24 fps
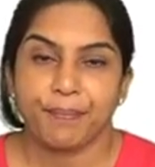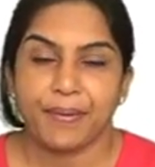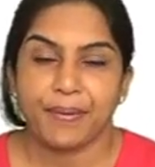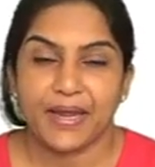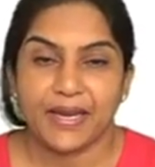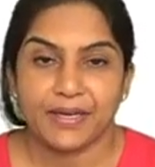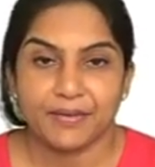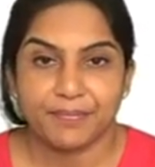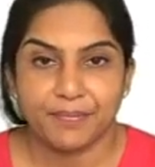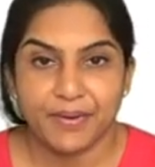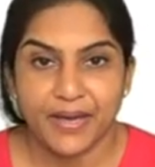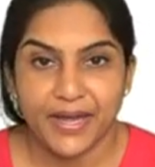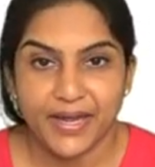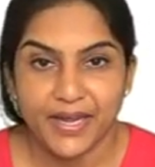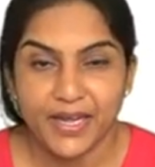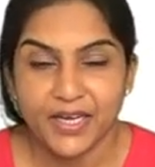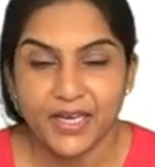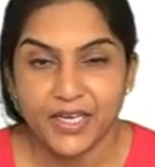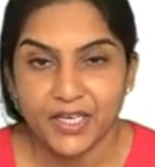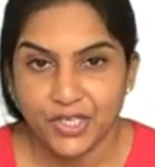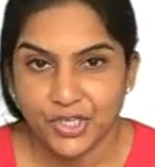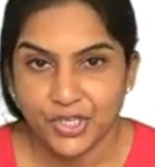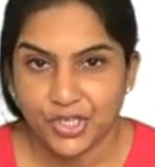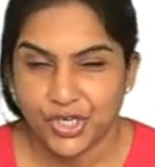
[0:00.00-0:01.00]
paid by a
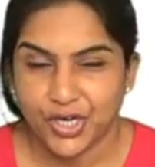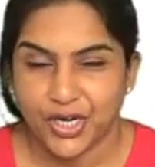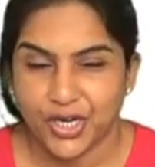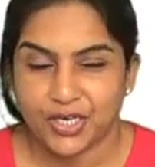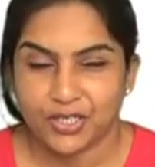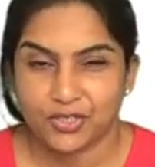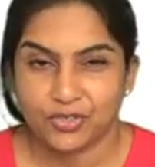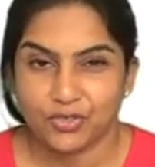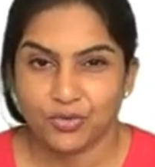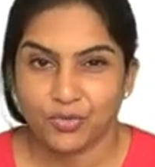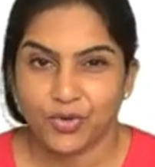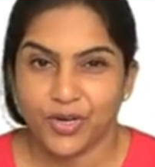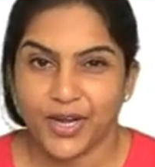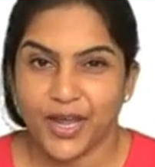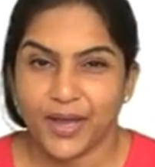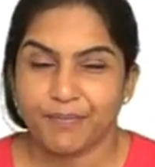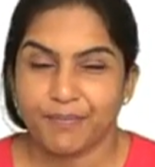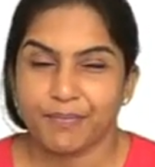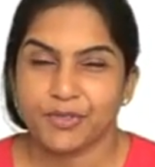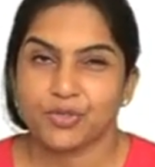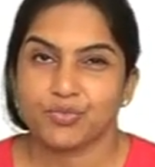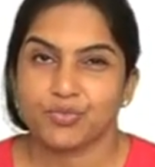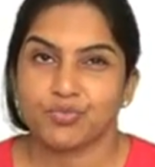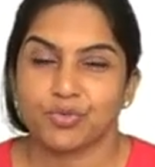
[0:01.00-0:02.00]
check. So, what
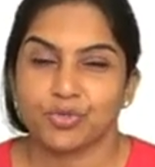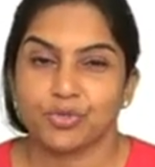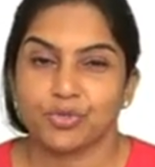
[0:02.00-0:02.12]
happens?